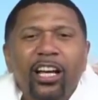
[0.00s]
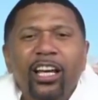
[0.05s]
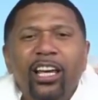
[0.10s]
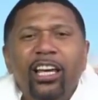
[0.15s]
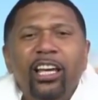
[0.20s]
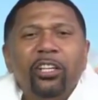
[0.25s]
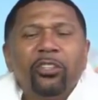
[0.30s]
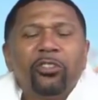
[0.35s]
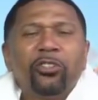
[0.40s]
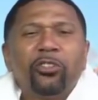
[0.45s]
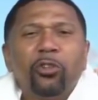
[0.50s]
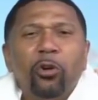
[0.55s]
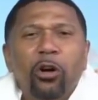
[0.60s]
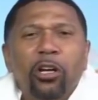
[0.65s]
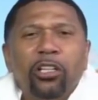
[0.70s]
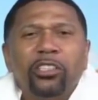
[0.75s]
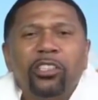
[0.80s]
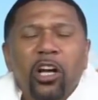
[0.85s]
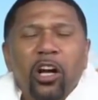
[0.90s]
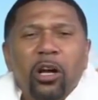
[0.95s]
It's
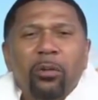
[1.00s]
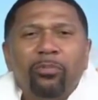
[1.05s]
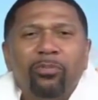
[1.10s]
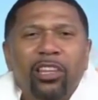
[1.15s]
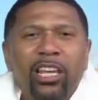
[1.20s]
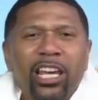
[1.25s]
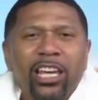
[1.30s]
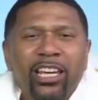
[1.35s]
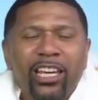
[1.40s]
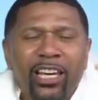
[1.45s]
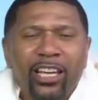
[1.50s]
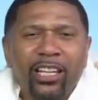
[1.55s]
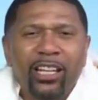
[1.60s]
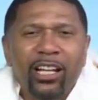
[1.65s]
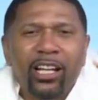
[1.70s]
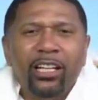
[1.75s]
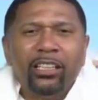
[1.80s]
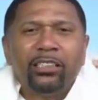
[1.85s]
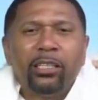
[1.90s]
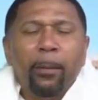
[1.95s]
short-term thinking
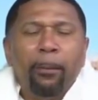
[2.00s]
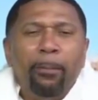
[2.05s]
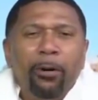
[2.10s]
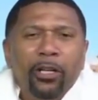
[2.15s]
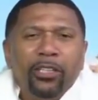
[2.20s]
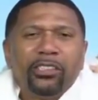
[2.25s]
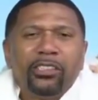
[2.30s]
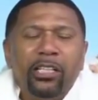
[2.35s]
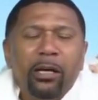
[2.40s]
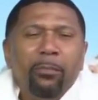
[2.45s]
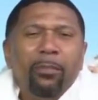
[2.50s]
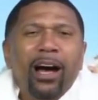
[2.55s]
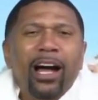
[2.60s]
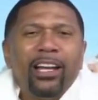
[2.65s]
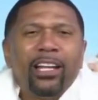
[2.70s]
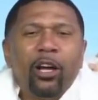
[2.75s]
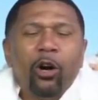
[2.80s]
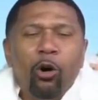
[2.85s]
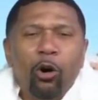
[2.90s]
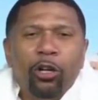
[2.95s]
to put somebody
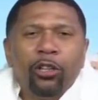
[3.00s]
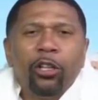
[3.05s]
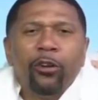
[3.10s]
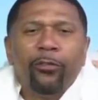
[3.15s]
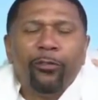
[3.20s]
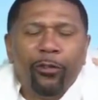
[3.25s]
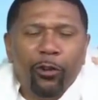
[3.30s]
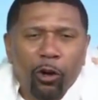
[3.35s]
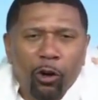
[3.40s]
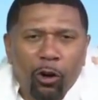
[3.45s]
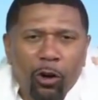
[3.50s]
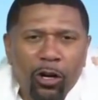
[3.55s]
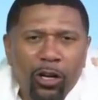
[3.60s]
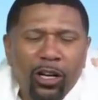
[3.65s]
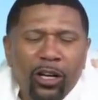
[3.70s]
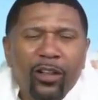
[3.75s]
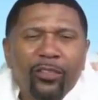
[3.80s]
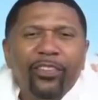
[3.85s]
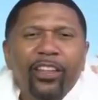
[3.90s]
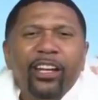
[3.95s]
on the floor
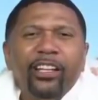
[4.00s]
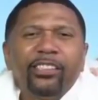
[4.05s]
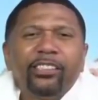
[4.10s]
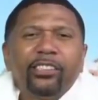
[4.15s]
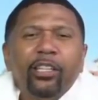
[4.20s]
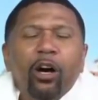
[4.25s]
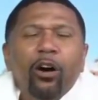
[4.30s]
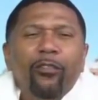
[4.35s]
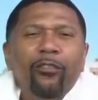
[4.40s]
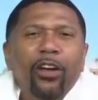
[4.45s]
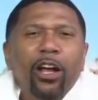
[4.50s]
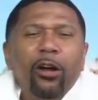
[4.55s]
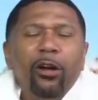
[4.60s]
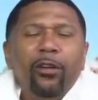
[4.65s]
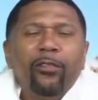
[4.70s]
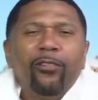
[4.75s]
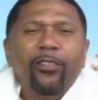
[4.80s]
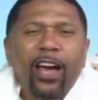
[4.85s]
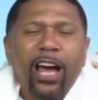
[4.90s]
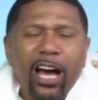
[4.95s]
that is so very
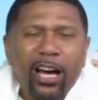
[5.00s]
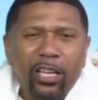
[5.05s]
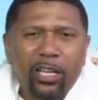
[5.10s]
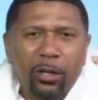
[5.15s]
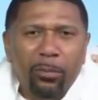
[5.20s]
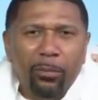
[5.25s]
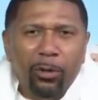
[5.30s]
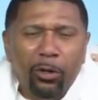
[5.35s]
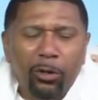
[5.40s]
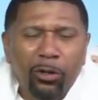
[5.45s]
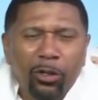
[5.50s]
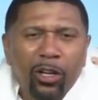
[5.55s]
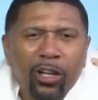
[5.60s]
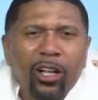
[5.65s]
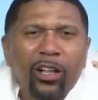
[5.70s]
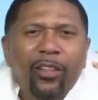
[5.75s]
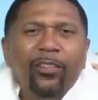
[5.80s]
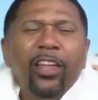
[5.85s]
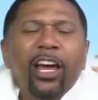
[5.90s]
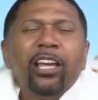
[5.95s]
valuable
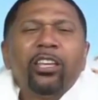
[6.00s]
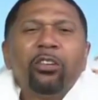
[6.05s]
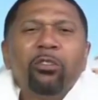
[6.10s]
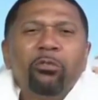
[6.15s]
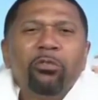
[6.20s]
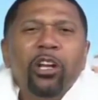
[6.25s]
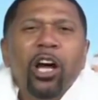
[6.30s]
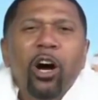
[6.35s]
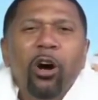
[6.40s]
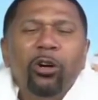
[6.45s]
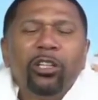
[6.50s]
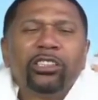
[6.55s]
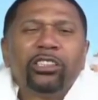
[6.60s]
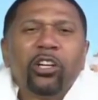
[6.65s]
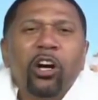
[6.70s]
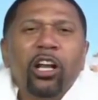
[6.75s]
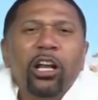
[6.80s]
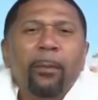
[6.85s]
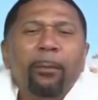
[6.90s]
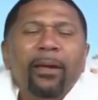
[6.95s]
that you know is
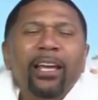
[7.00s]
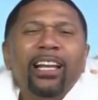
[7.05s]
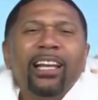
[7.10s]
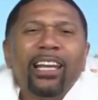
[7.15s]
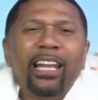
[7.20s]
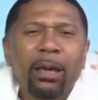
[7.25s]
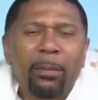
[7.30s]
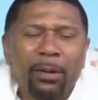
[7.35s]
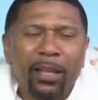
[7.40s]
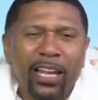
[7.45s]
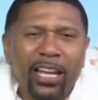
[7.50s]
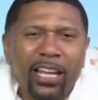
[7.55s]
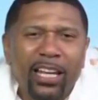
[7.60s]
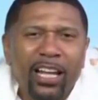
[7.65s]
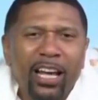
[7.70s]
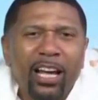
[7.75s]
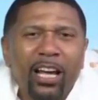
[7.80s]
going to be limited